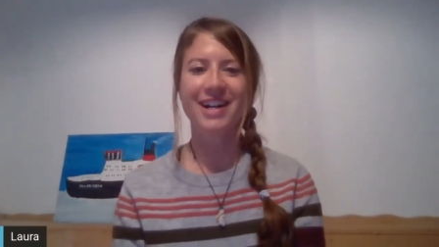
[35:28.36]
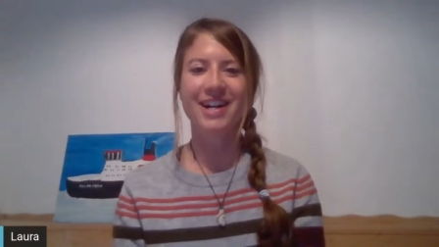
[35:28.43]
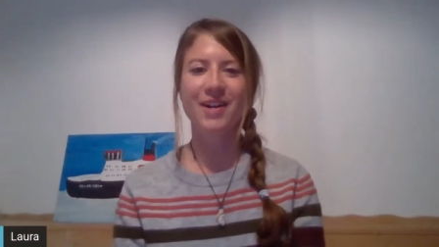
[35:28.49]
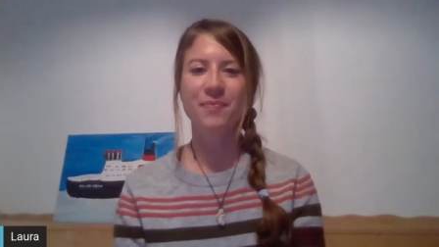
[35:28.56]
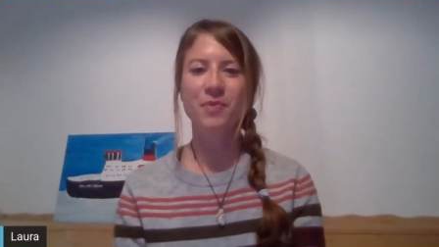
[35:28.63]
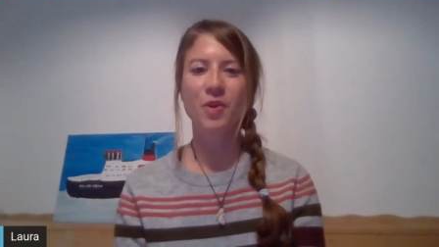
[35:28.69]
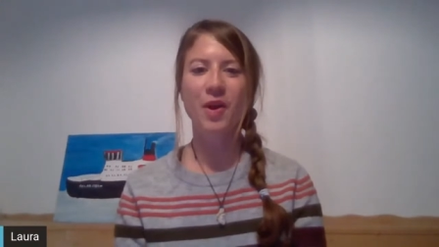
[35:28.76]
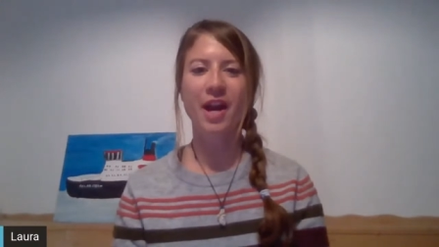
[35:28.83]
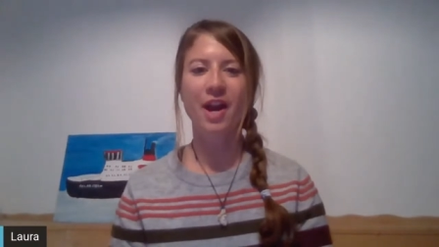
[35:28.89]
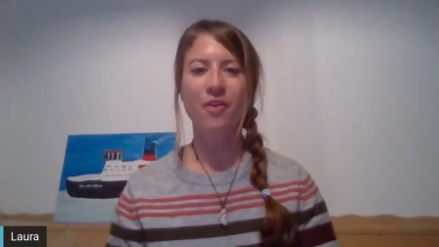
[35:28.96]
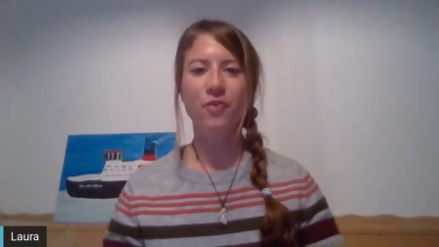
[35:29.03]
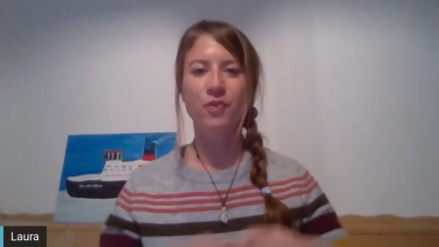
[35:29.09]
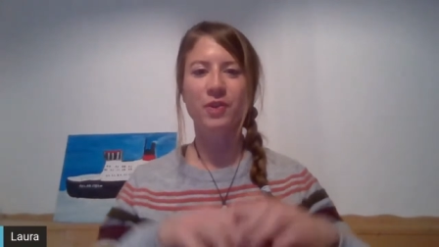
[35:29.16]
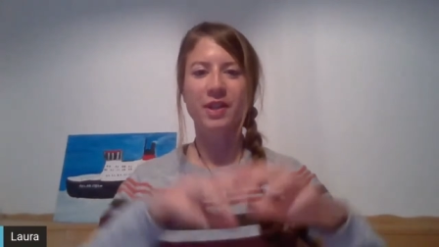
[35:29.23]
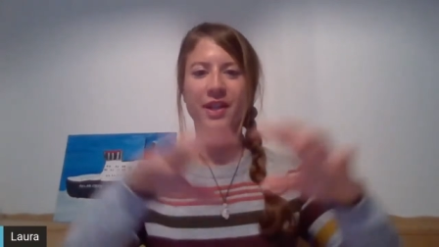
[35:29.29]
um, you
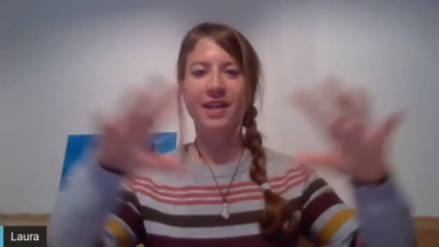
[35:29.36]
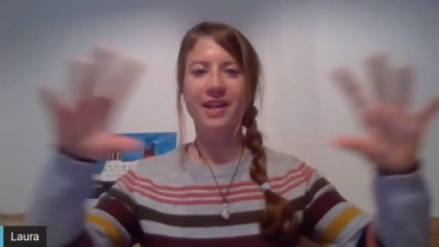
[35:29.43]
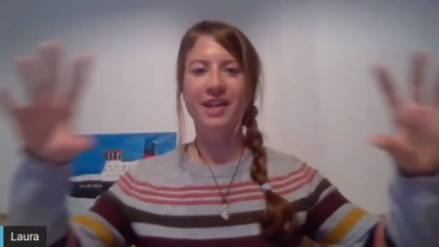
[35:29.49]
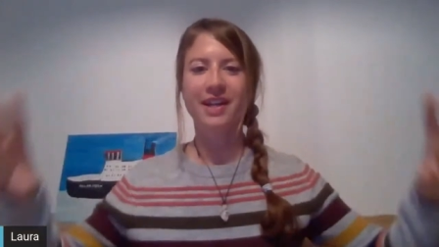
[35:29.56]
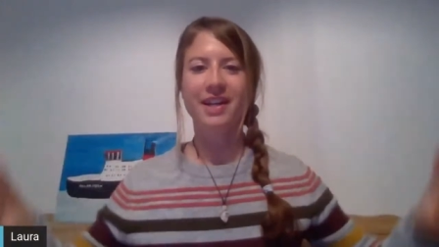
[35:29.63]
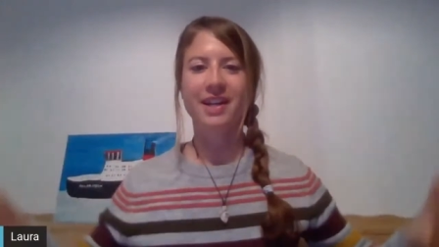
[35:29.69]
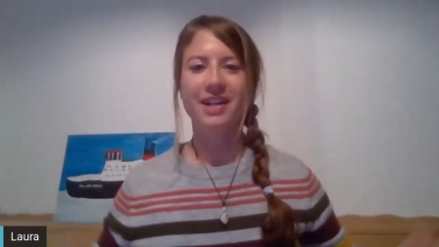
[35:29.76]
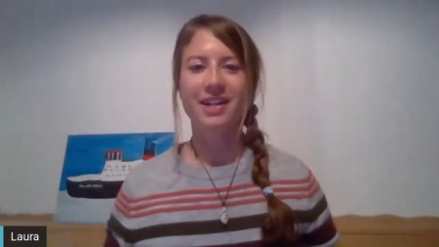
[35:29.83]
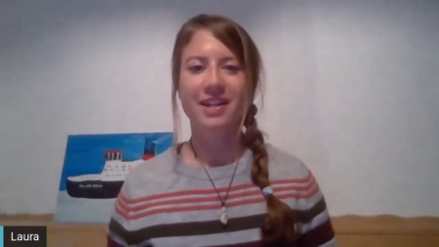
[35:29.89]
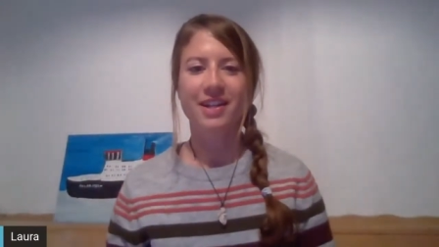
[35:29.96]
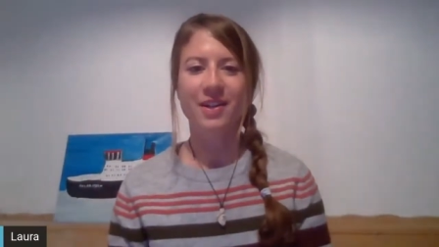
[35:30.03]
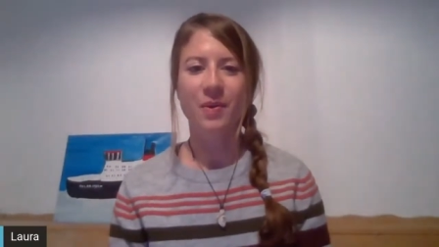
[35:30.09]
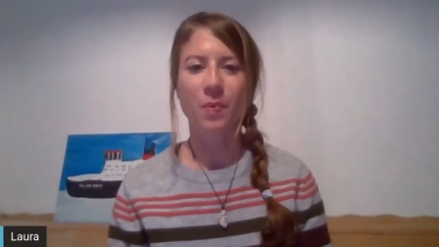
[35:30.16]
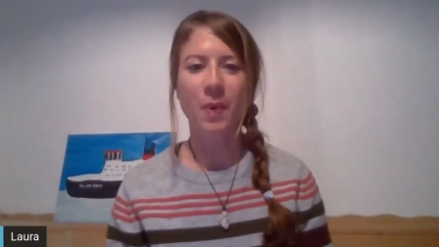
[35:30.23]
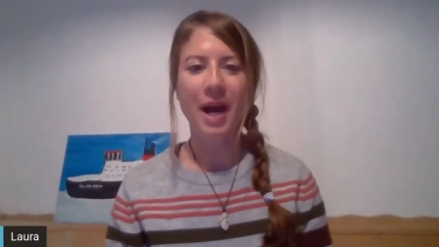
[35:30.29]
have the
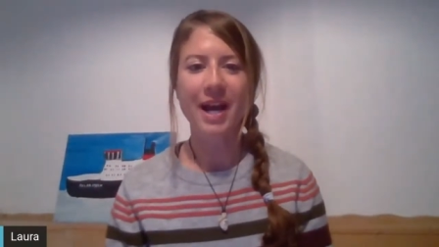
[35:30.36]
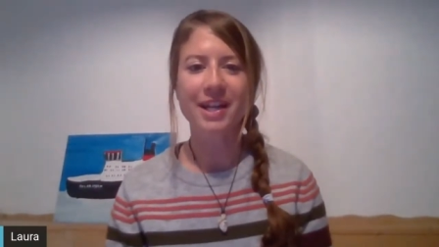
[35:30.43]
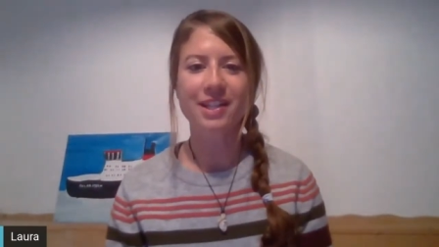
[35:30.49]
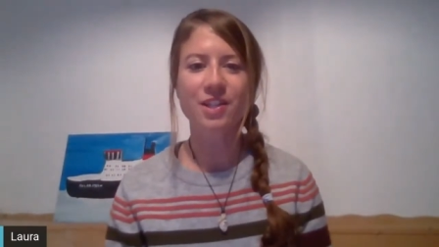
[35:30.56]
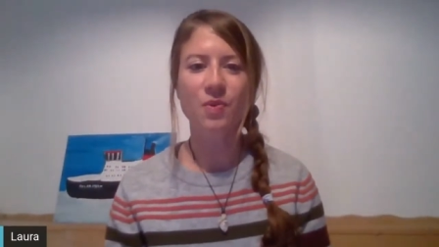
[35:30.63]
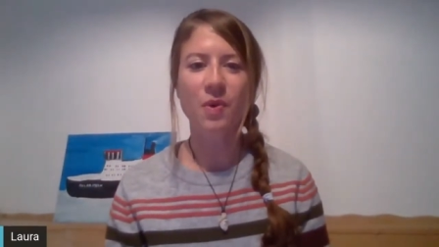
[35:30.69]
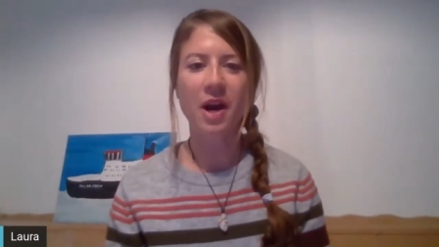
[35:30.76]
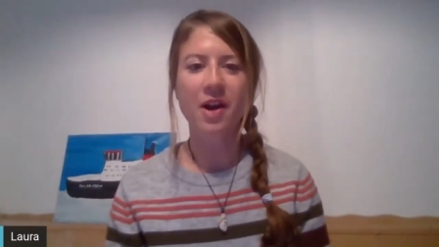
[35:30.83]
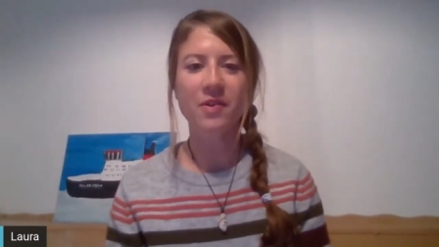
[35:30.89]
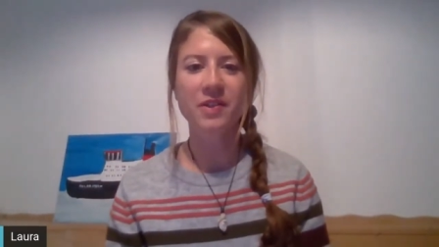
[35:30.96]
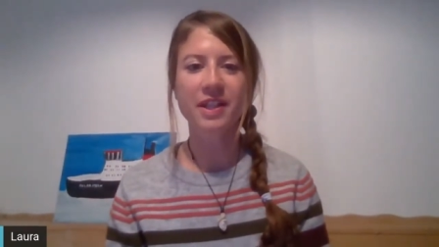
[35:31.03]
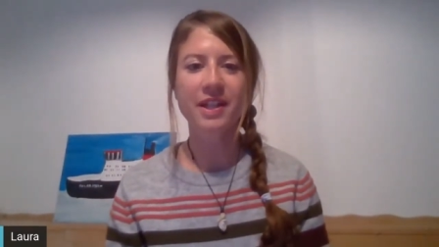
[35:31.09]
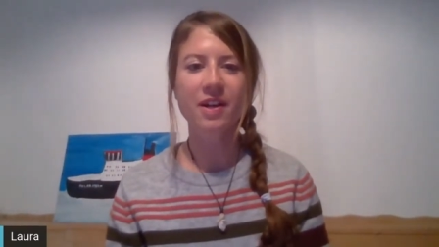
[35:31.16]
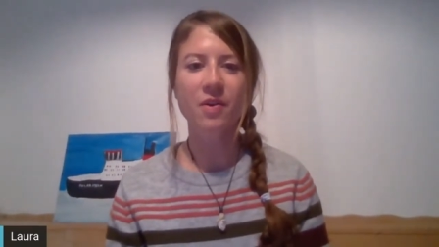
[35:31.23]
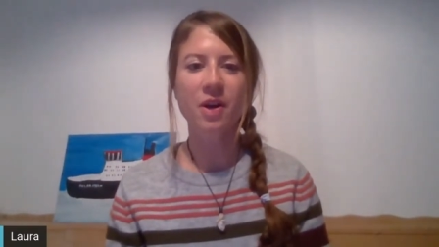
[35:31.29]
wide
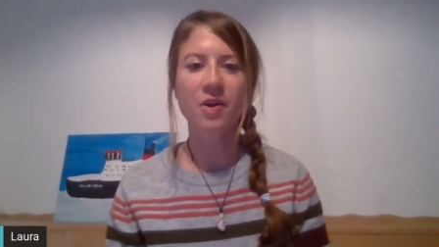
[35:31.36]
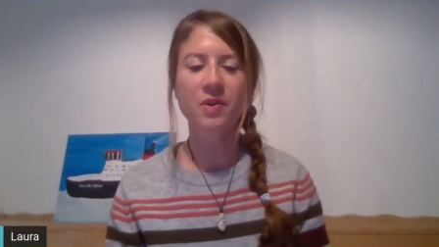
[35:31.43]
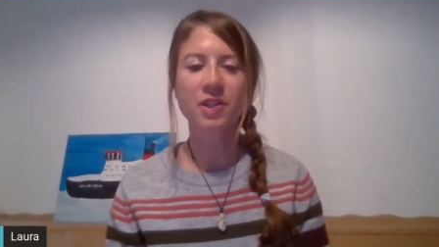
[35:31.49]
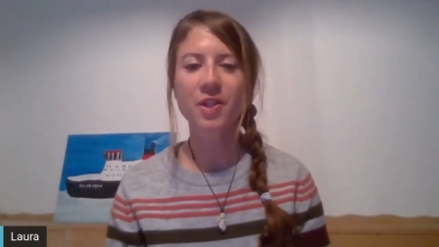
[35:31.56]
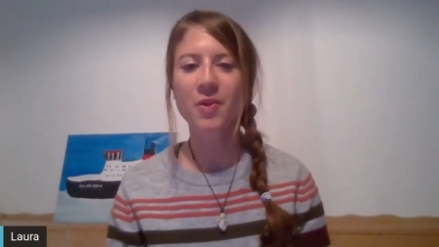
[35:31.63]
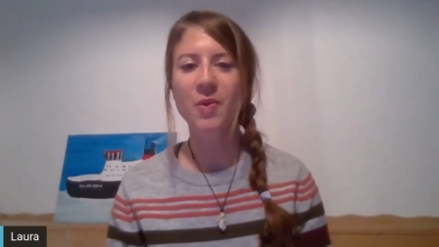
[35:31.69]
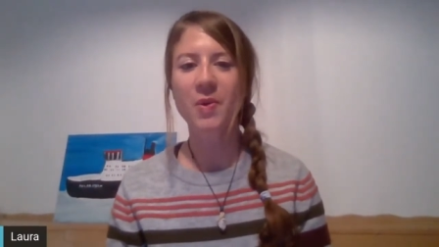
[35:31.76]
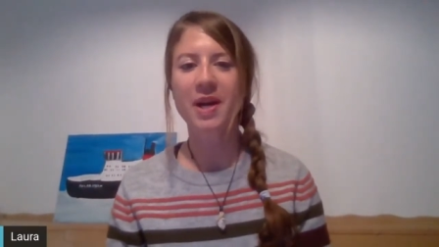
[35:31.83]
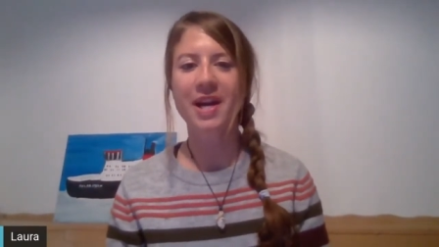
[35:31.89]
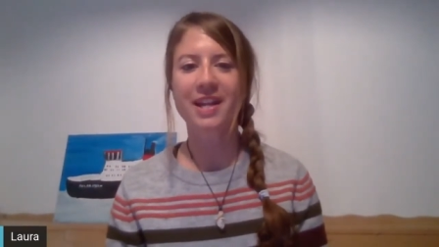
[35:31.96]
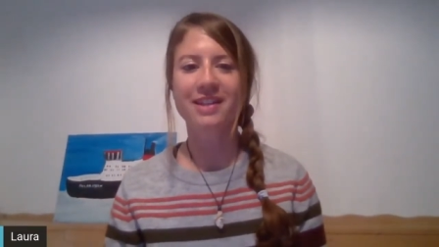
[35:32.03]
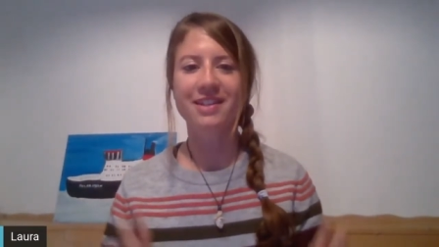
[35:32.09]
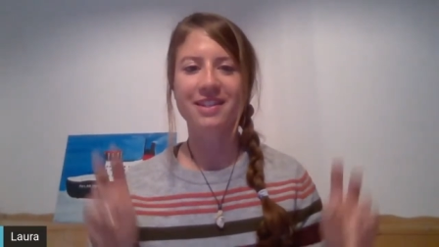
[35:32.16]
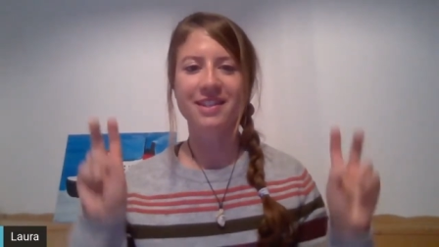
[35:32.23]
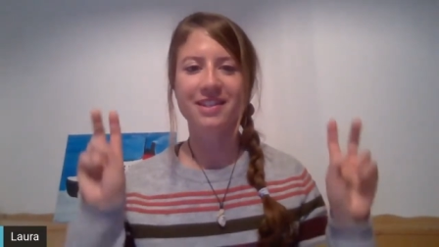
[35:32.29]
surrounding around you
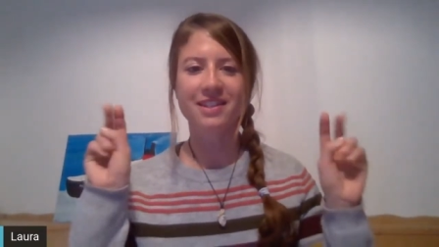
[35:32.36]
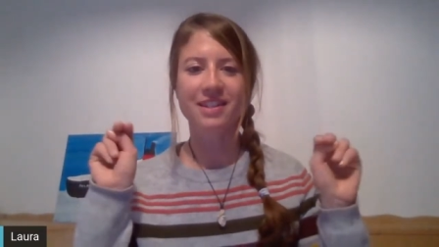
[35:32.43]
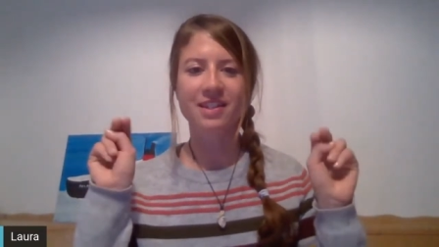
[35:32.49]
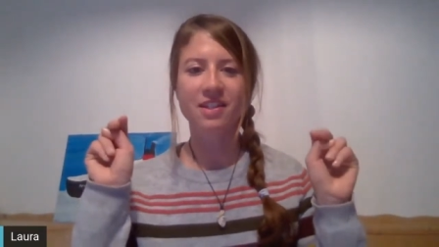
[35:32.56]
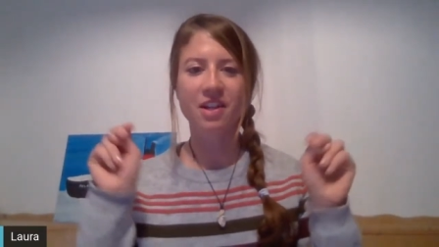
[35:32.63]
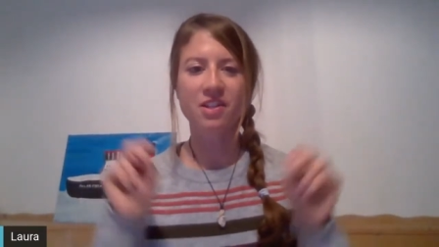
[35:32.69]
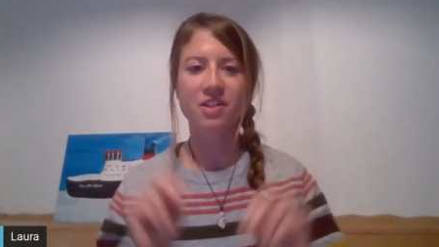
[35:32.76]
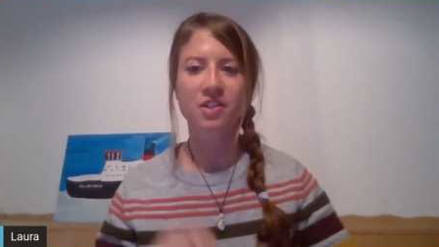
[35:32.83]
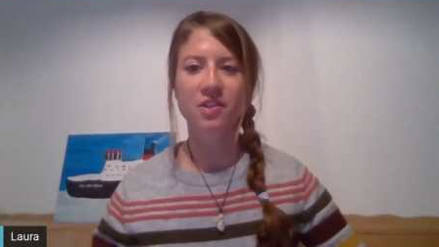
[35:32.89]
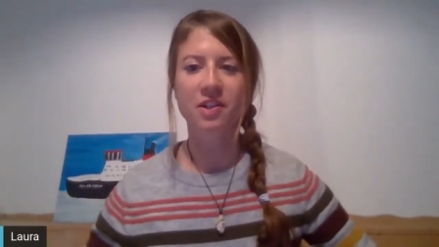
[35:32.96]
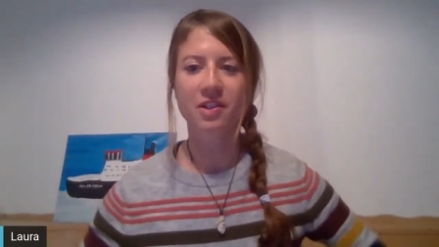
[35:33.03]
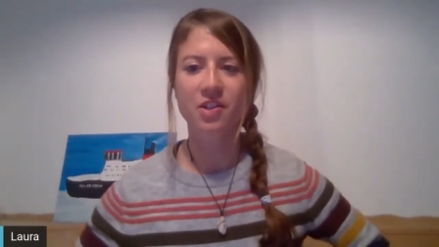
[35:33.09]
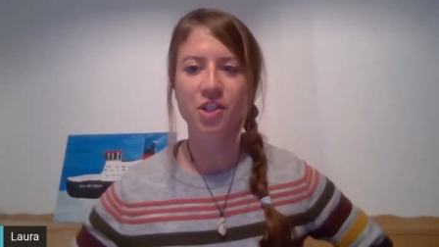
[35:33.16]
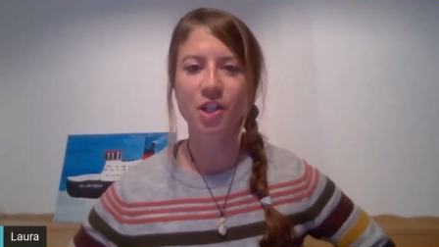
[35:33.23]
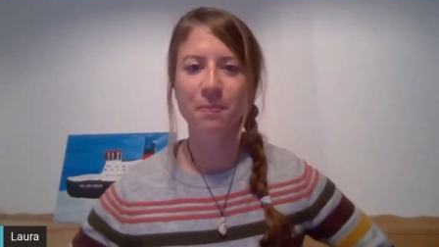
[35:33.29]
and this
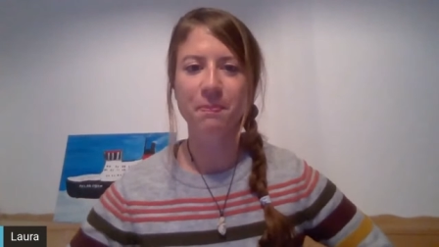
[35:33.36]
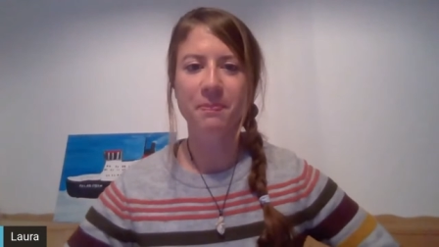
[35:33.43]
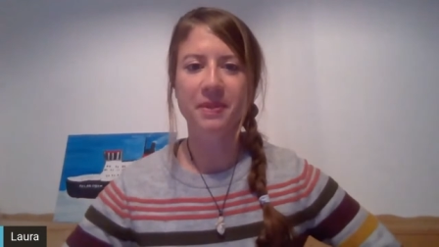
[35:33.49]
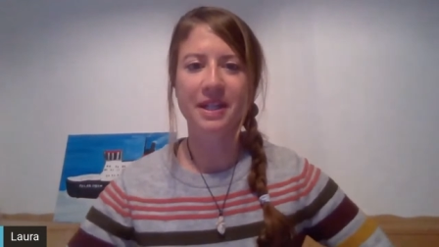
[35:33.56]
industrial ship,